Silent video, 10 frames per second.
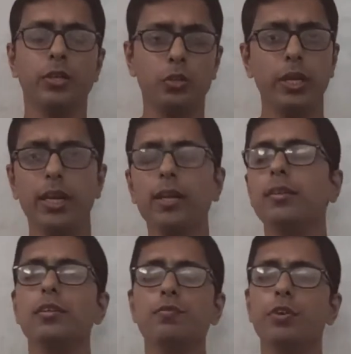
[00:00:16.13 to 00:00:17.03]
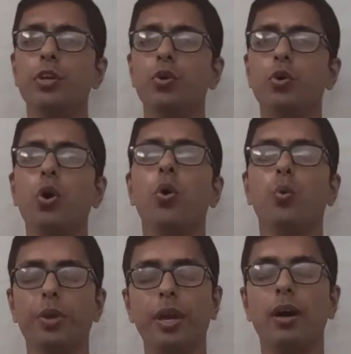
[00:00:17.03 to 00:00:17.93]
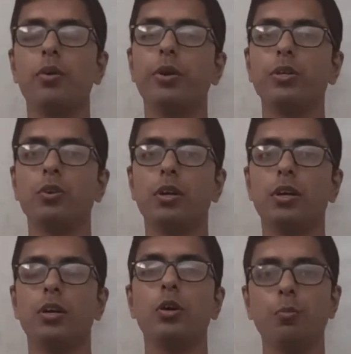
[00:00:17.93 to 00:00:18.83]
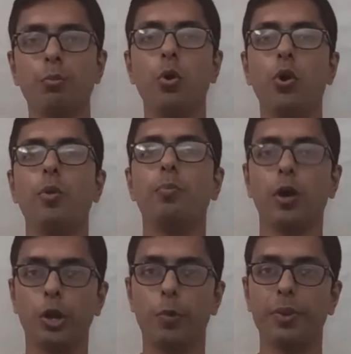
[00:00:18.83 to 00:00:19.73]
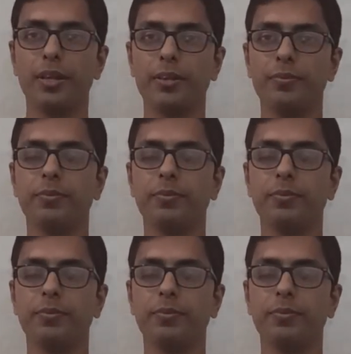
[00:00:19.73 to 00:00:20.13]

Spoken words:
Today in this video, we are going to learn more on polynomial.